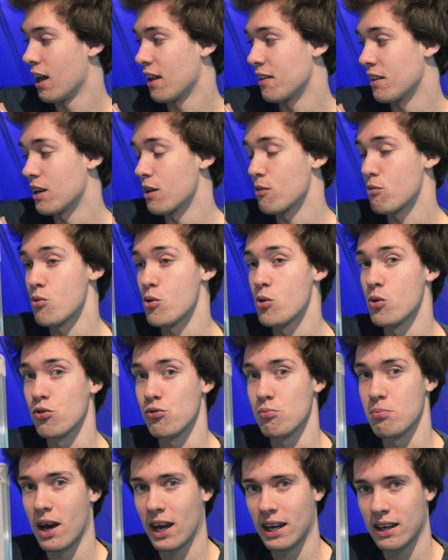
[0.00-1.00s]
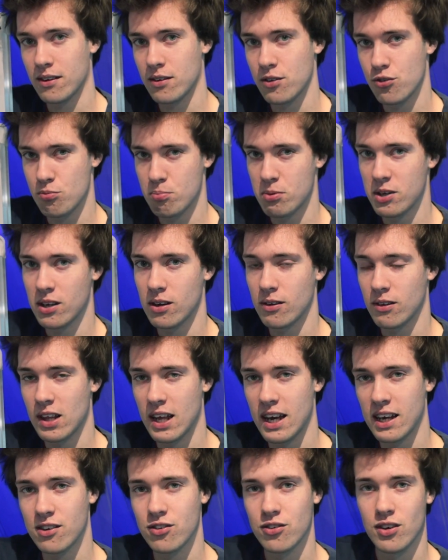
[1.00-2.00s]
and then it rolls back at the speed of
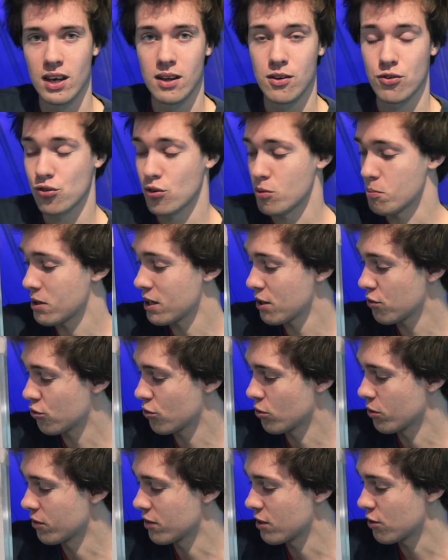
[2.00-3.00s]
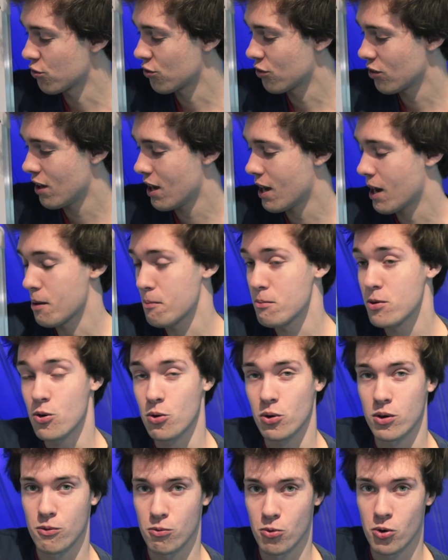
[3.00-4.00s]
light, and so based on this time,
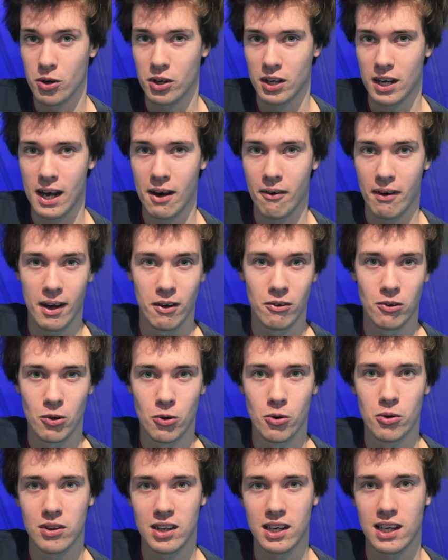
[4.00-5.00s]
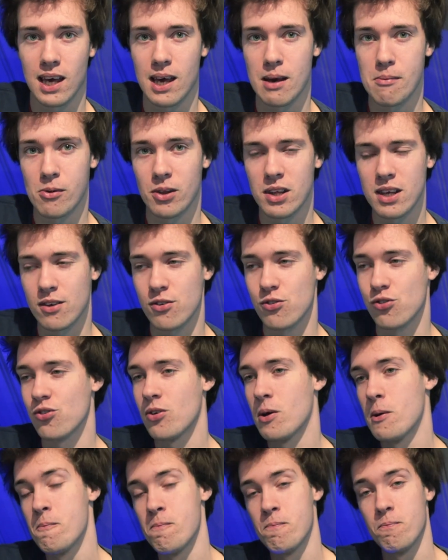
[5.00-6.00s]
you can work out how long the cable
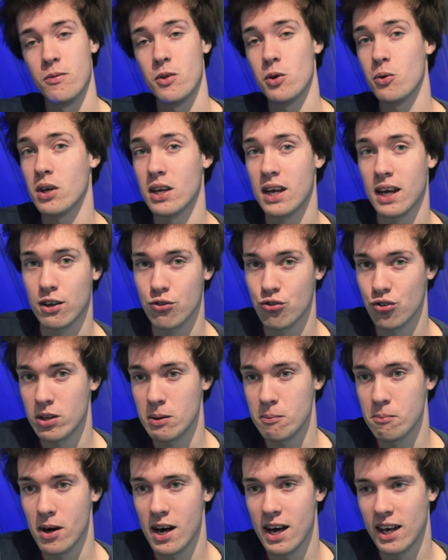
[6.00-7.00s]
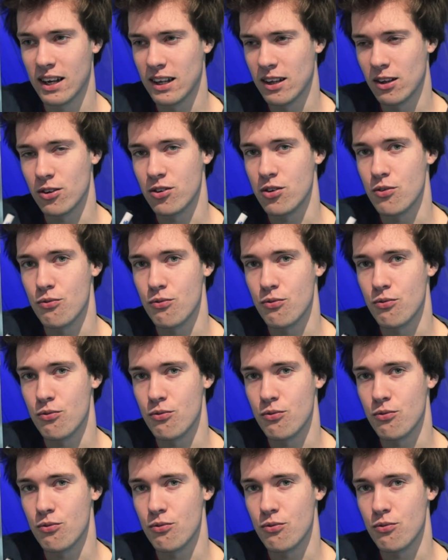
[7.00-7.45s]
is. You can actually buy little